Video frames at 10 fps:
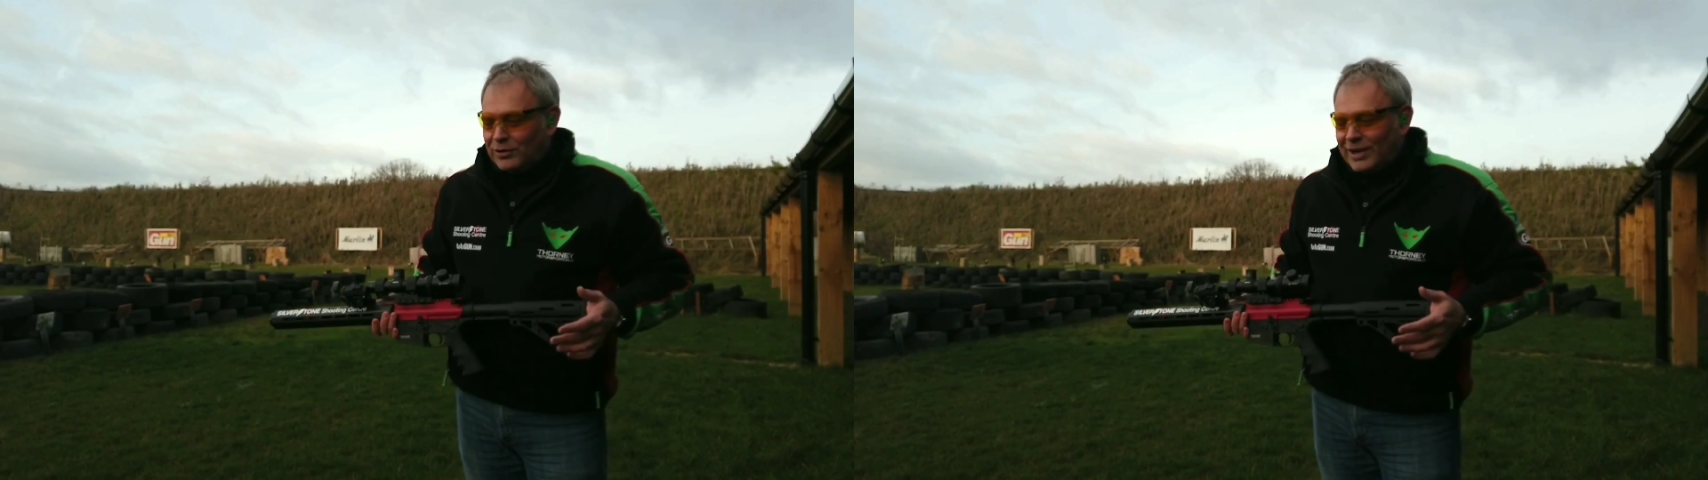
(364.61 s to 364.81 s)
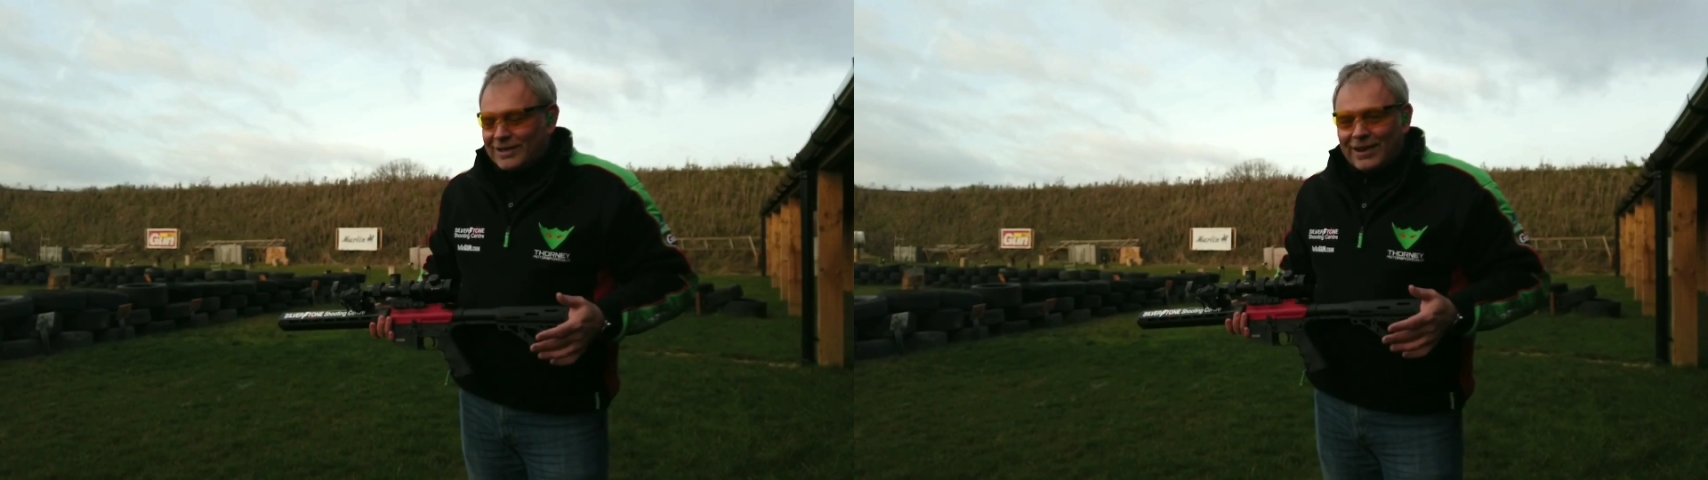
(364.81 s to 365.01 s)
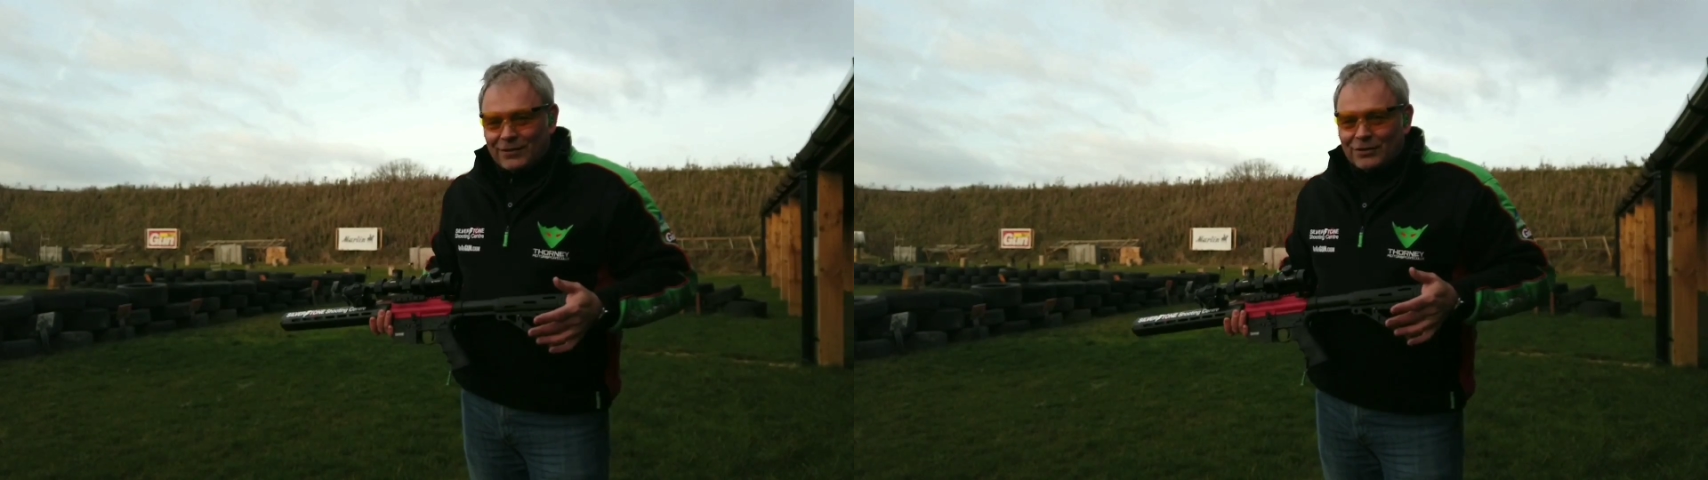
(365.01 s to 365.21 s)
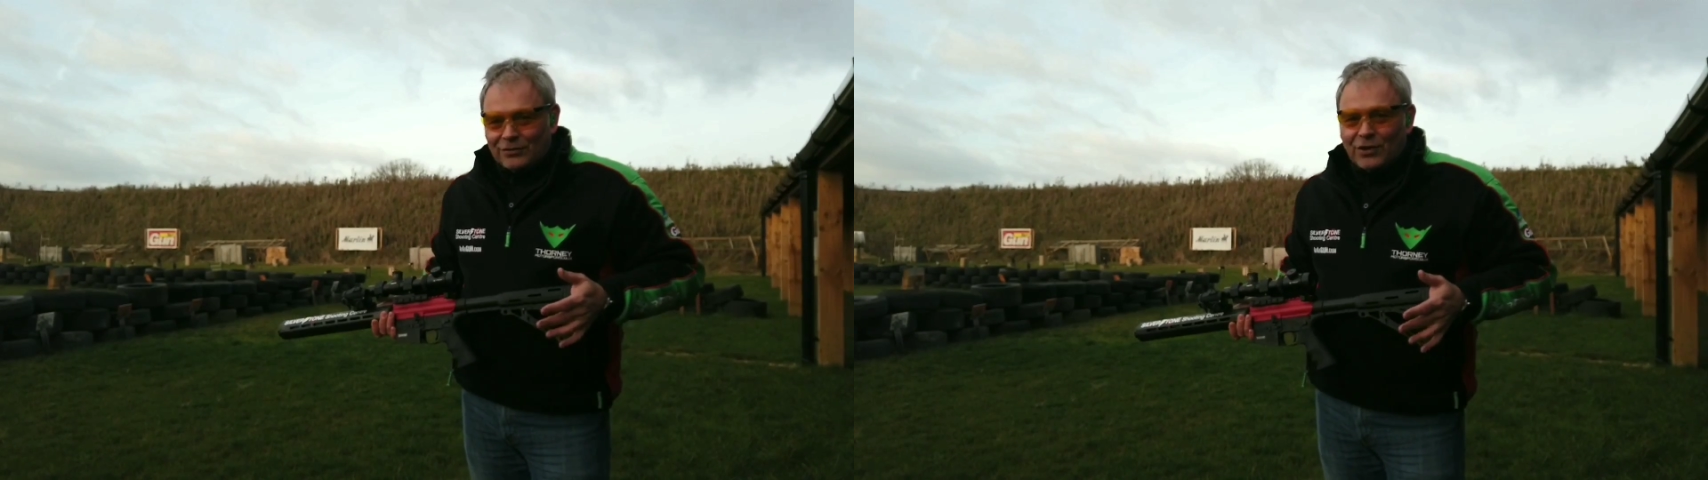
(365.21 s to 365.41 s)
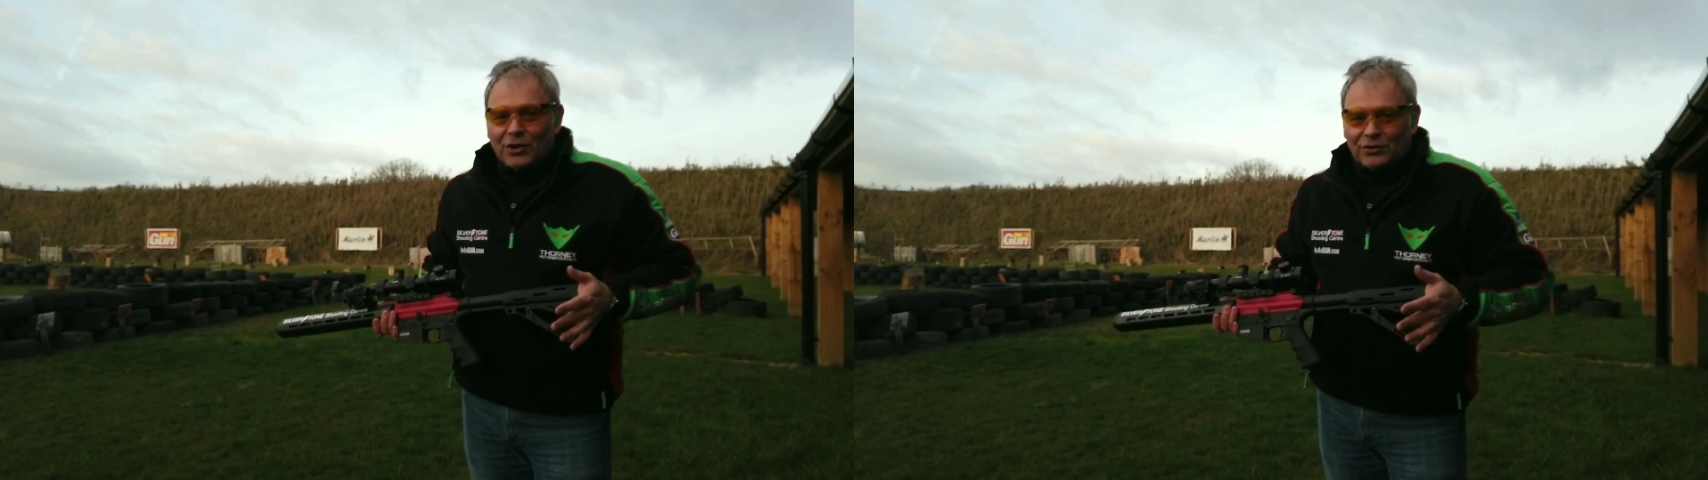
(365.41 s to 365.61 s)
you tend to have to
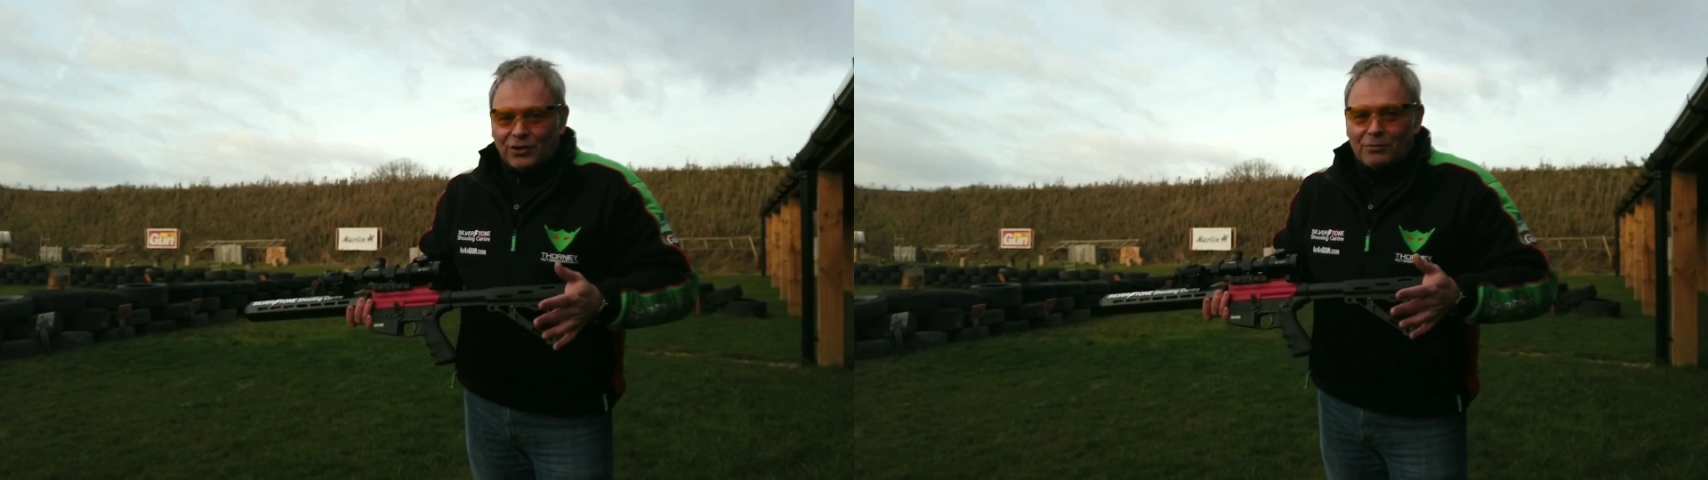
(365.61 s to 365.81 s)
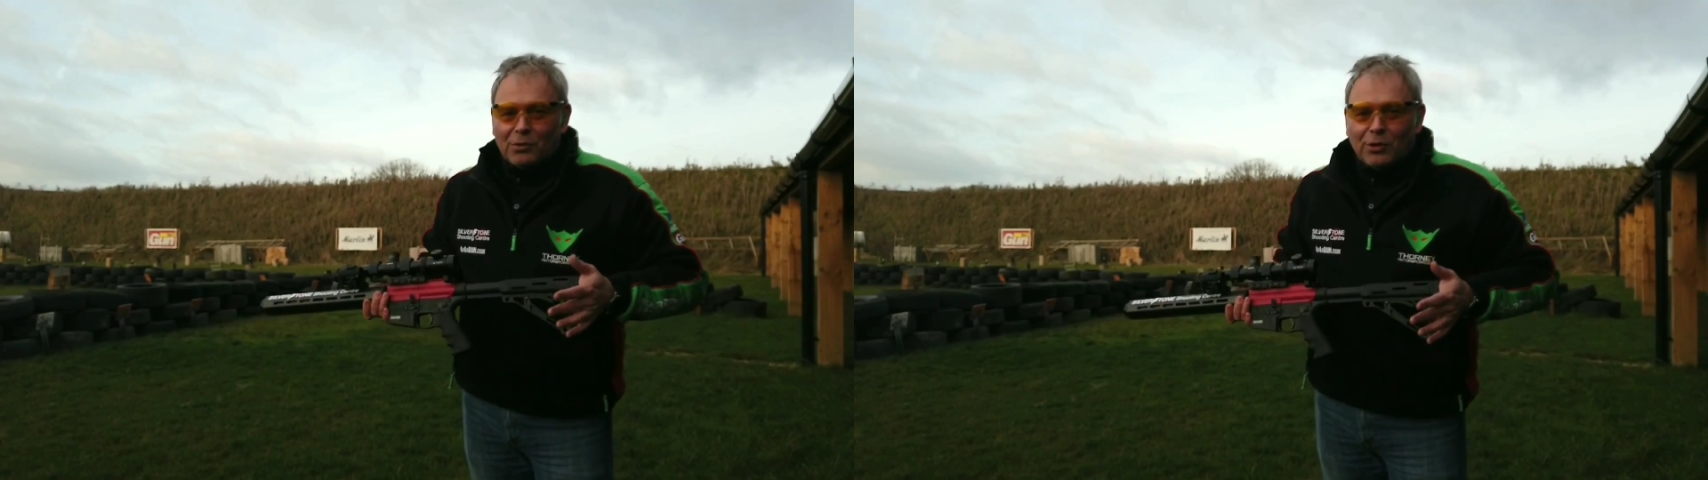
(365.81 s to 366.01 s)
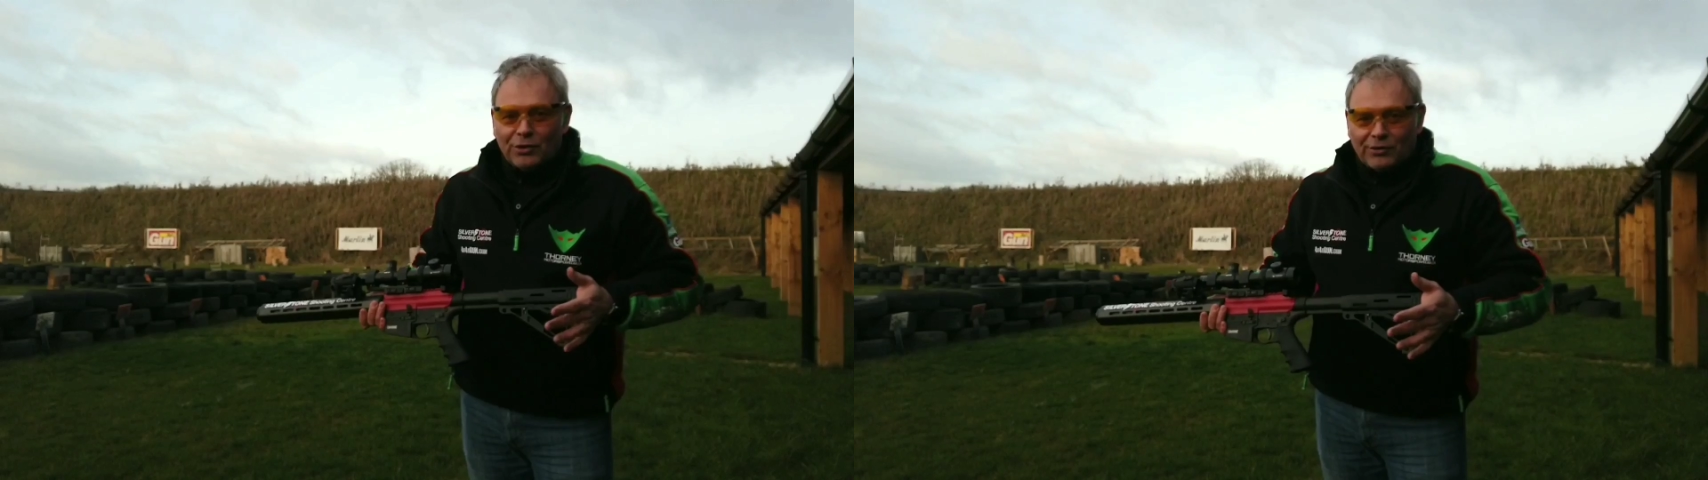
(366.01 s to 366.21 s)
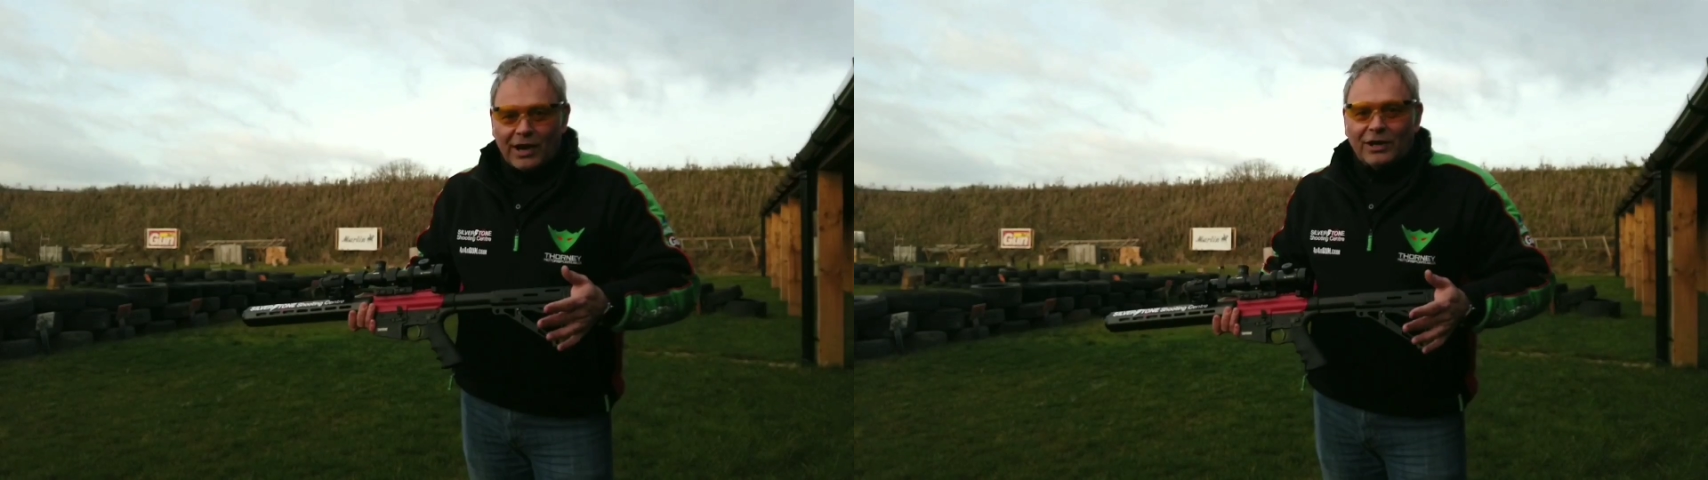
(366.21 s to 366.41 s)
traverse somewhere on the